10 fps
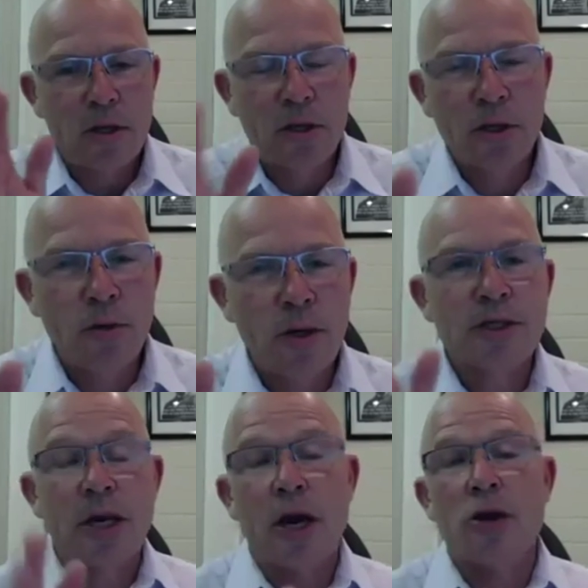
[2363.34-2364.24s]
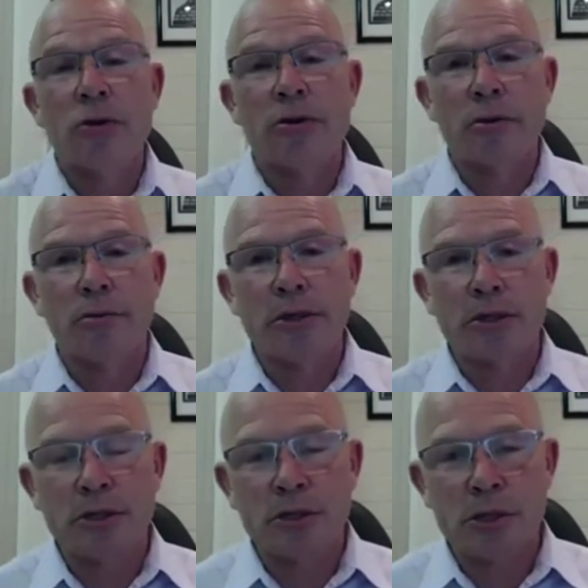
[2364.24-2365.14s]
you, as the owner of the
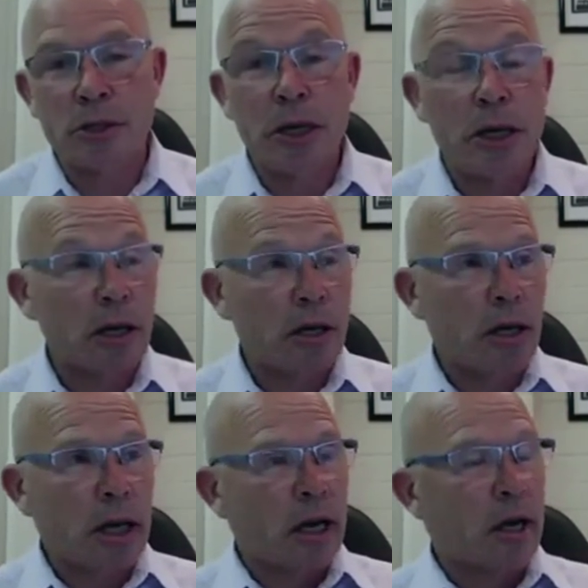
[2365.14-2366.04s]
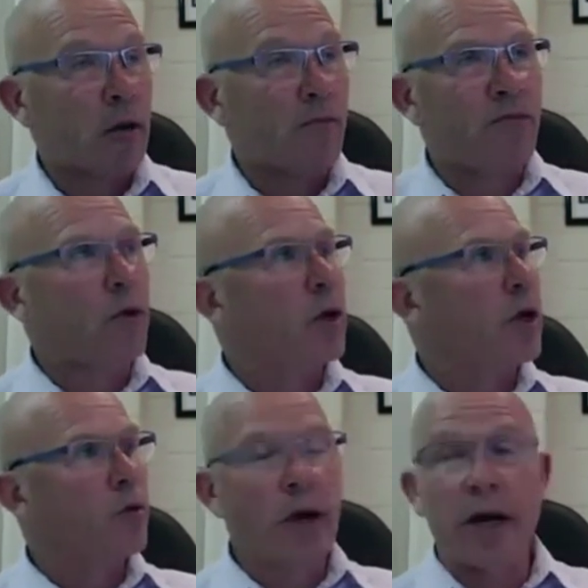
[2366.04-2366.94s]
business, are
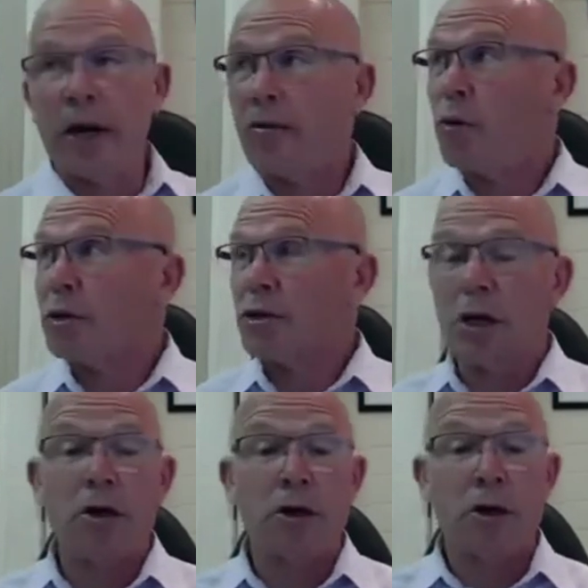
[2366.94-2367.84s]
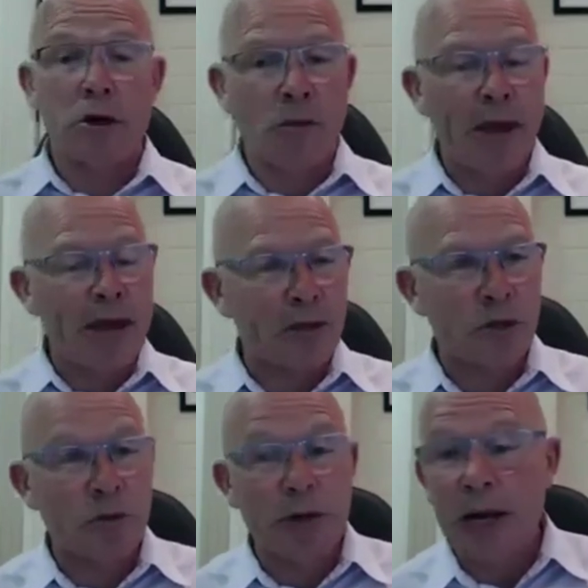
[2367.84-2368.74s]
fully aware of what's going on around
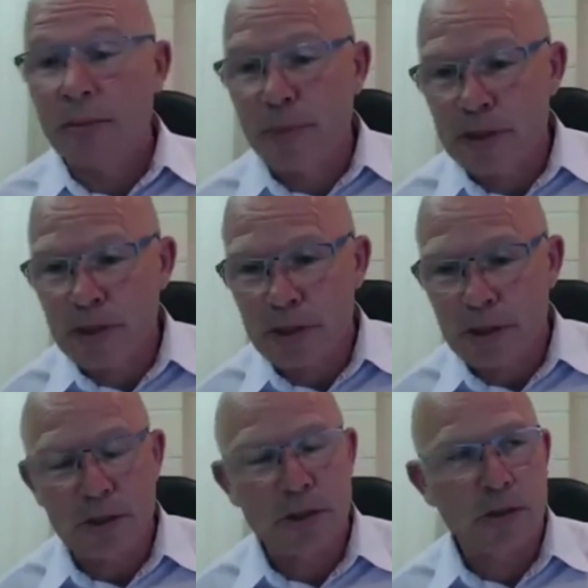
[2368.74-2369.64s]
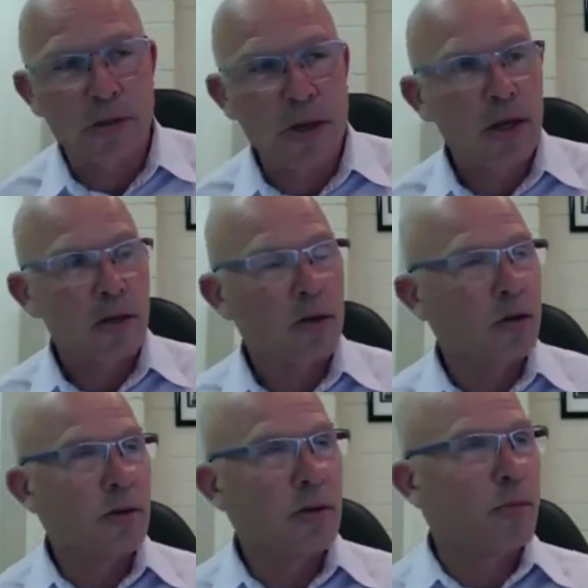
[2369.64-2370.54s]
you and other businesses,
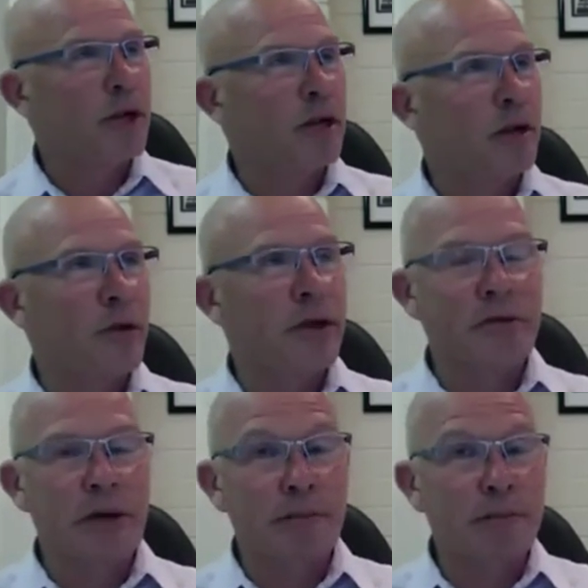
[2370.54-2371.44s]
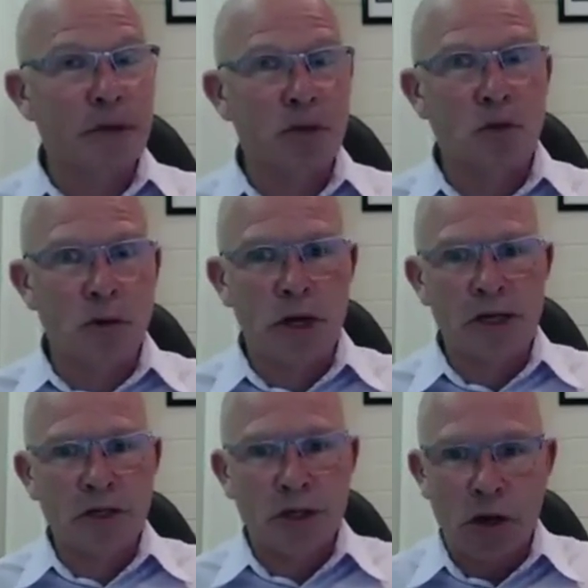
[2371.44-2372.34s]
You're completely aware of that, but
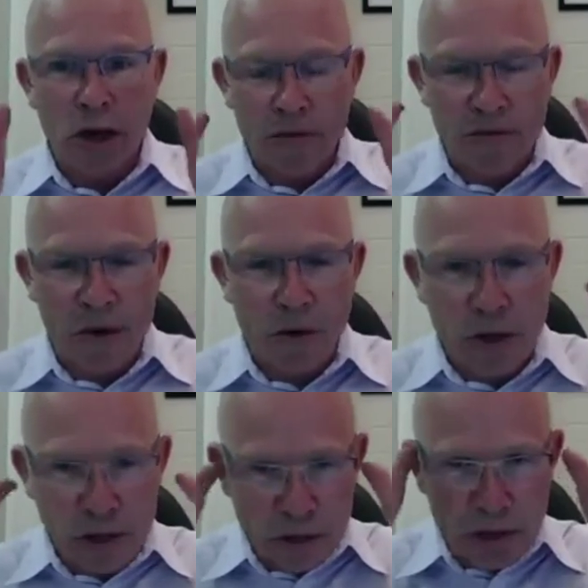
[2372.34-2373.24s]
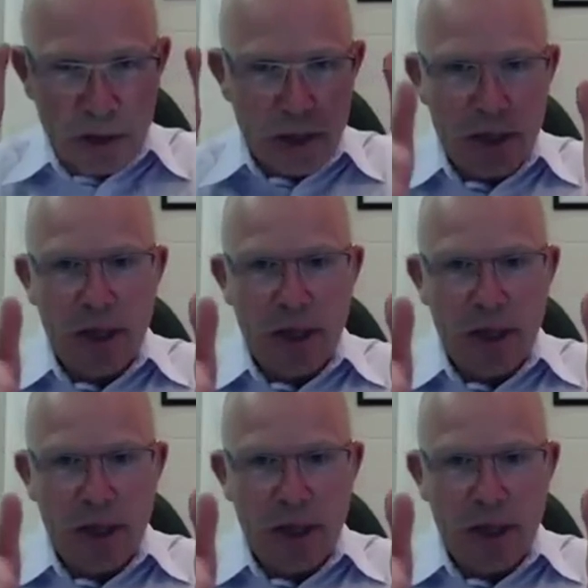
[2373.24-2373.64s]
your entire focus